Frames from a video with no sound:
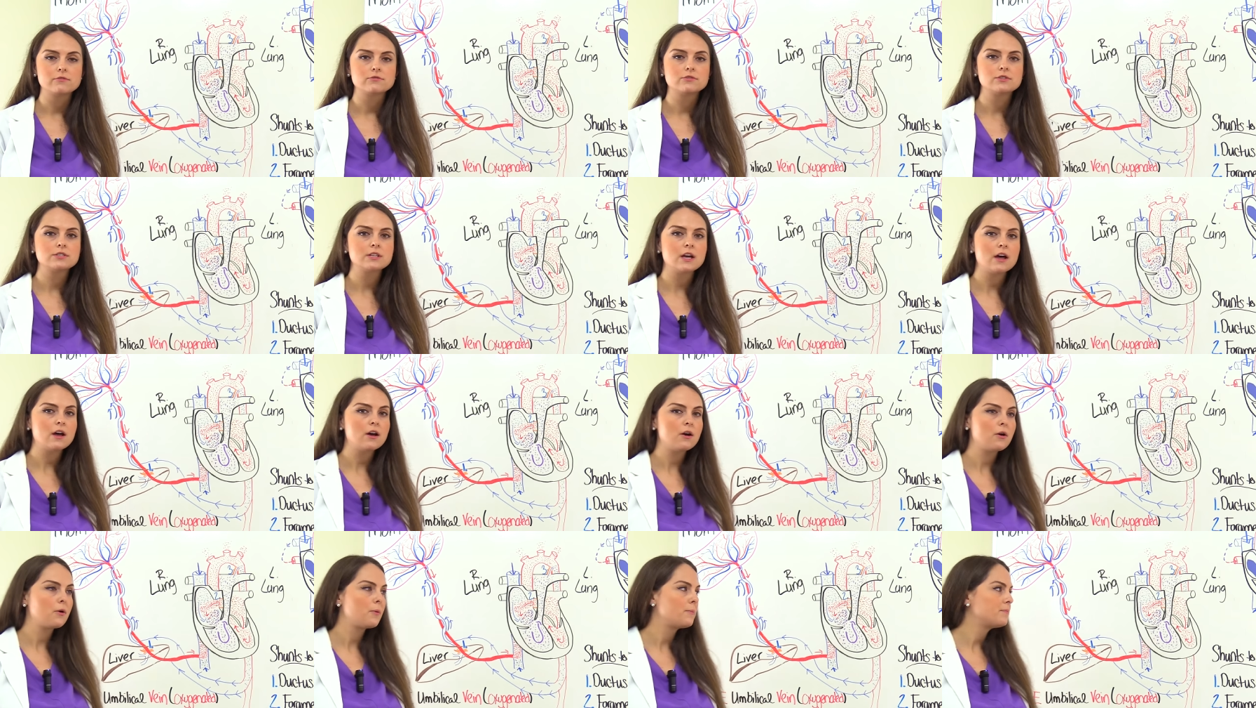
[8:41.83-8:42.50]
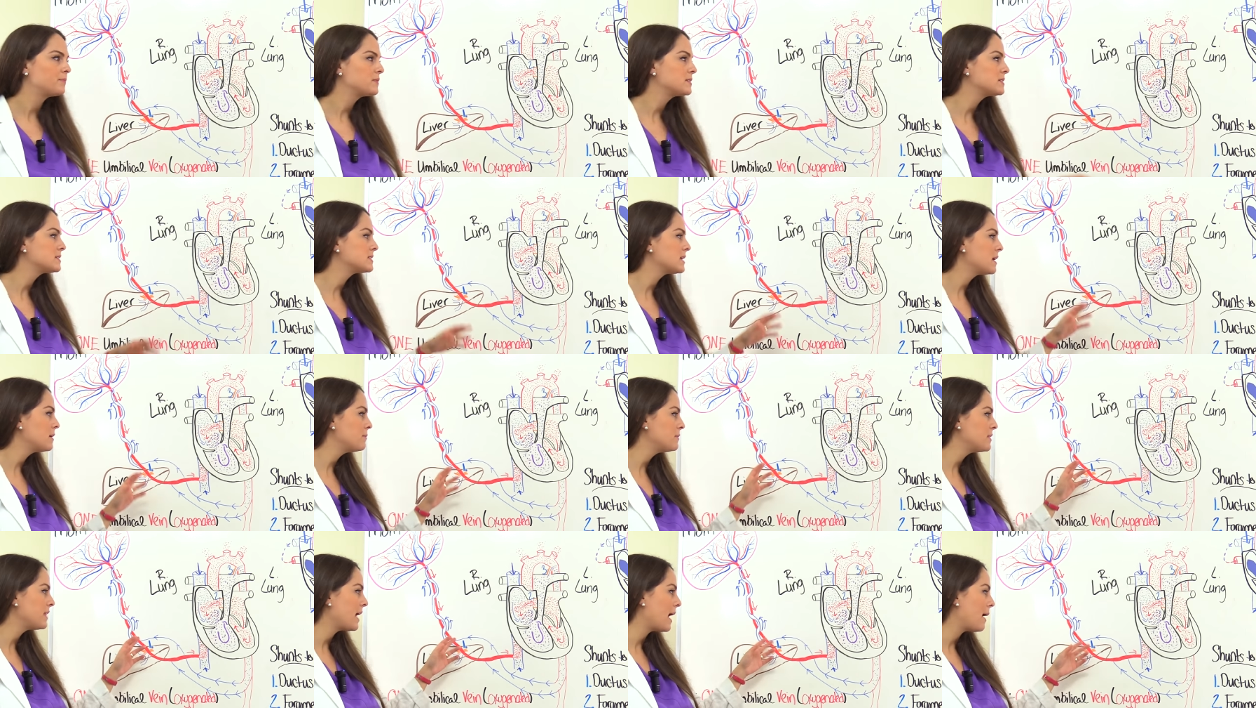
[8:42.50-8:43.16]
So
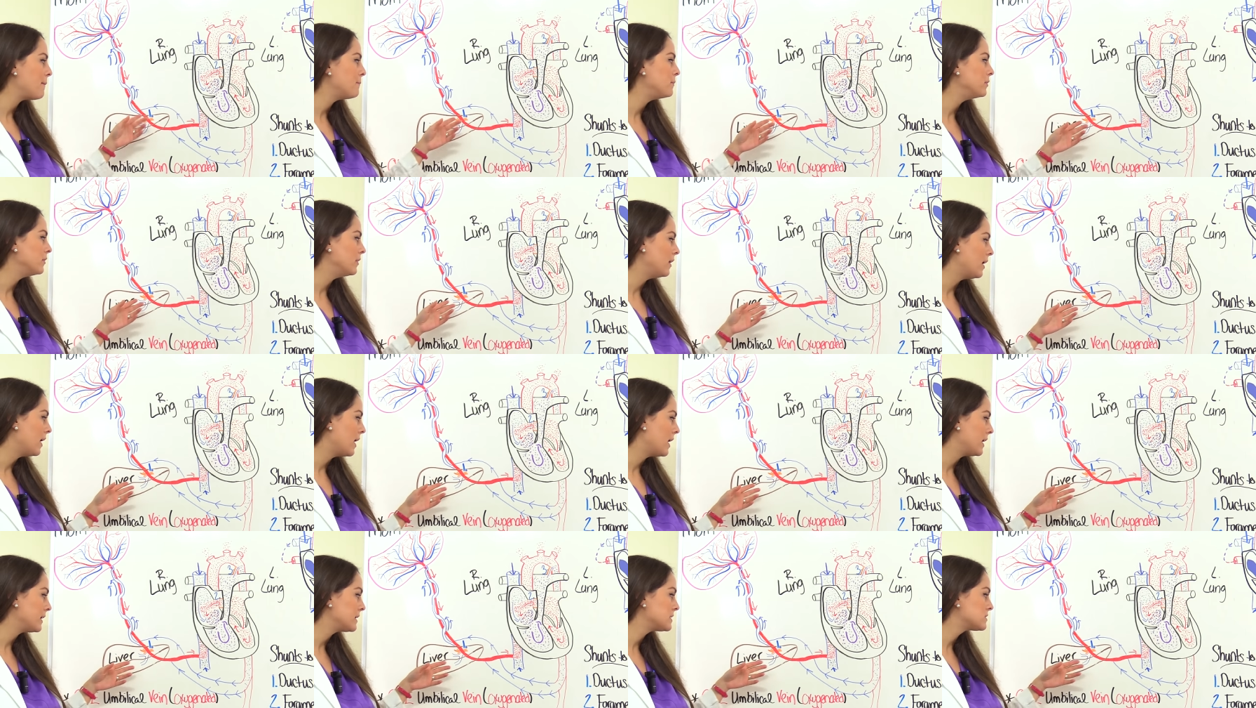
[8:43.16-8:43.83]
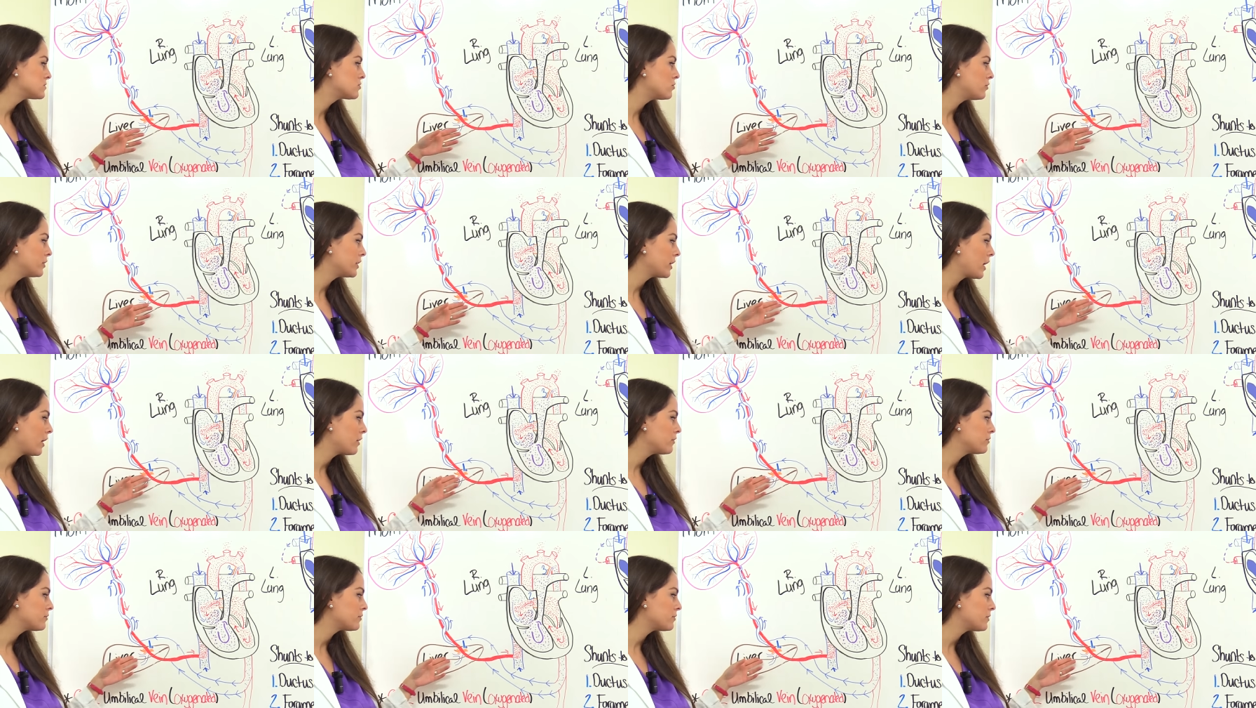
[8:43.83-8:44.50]
some of that blood is going to
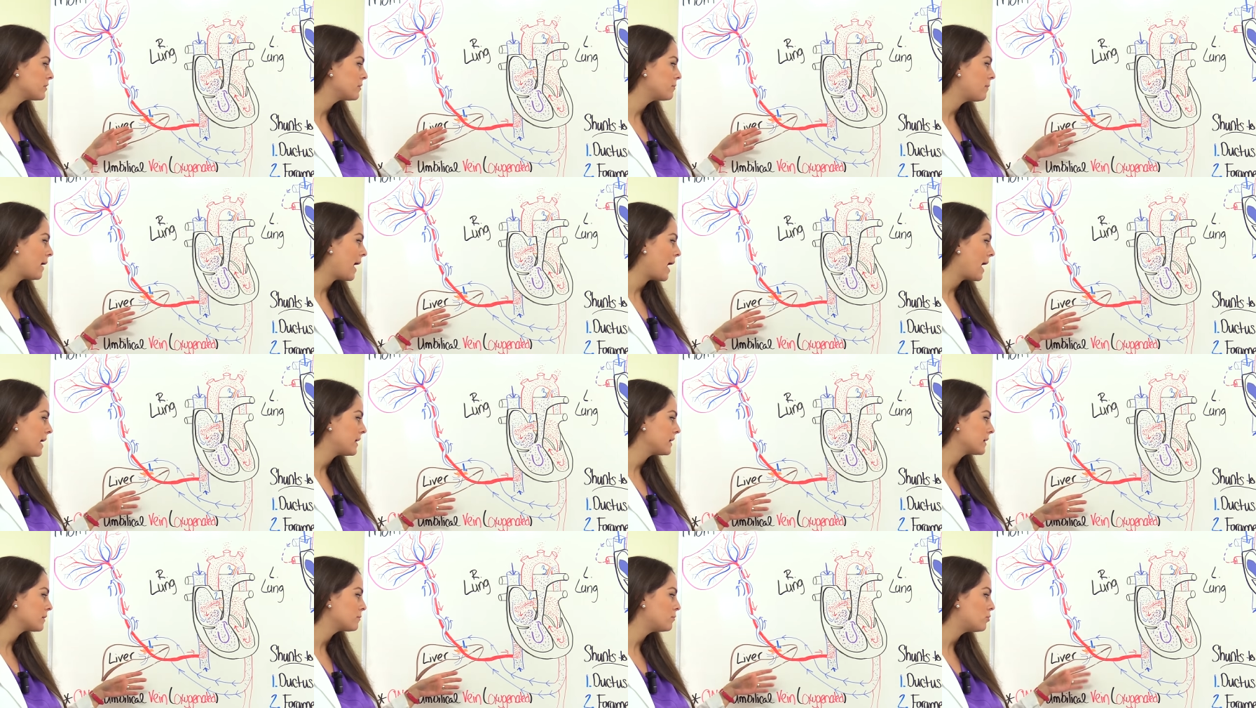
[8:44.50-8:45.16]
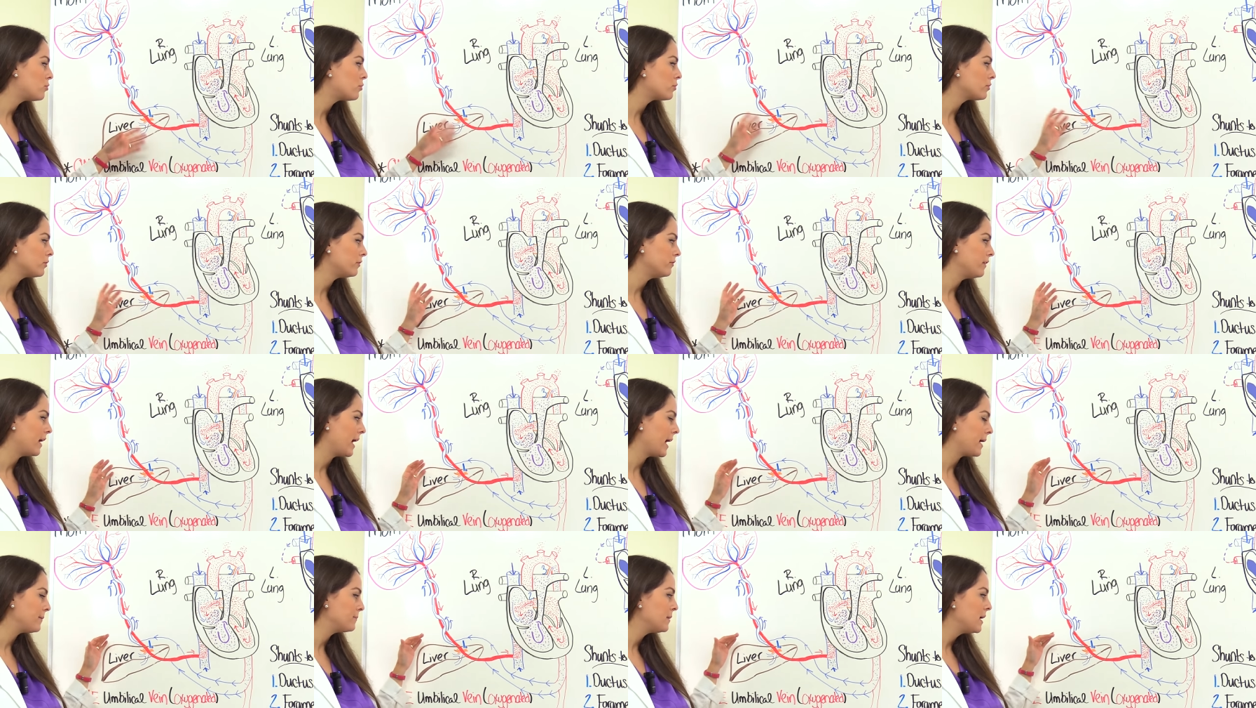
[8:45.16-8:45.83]
go through the hepatic portal
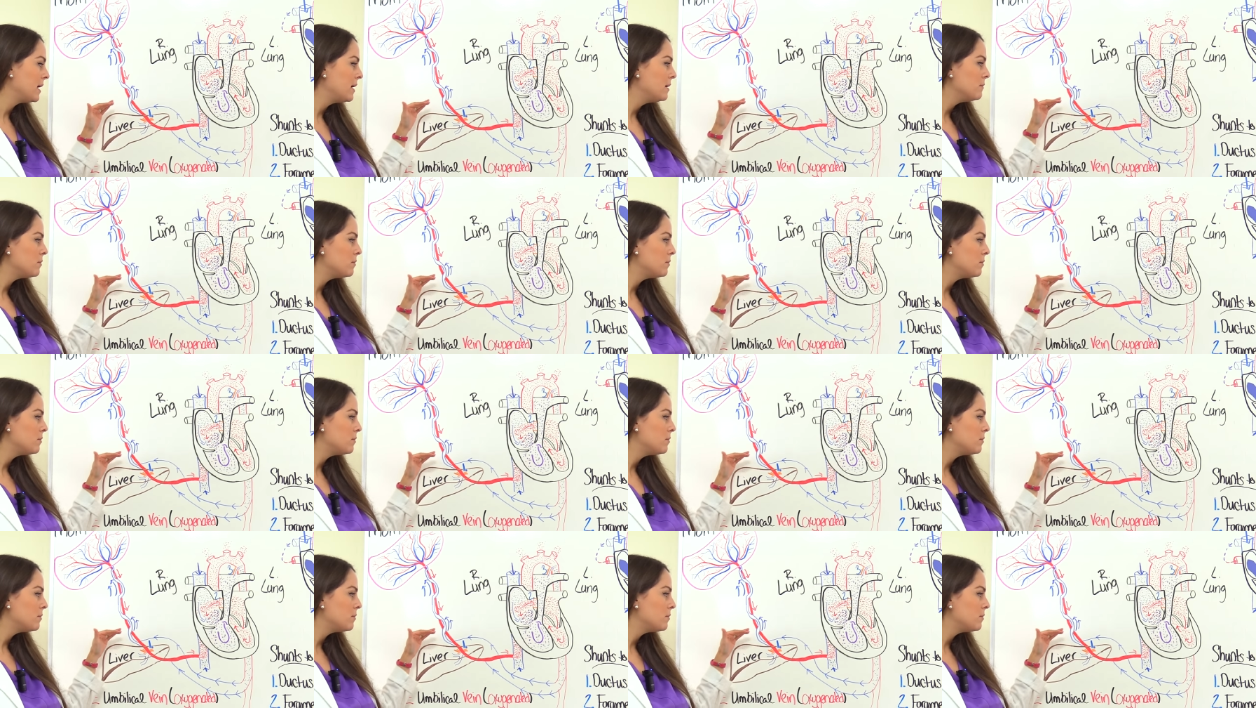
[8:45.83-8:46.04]
vein.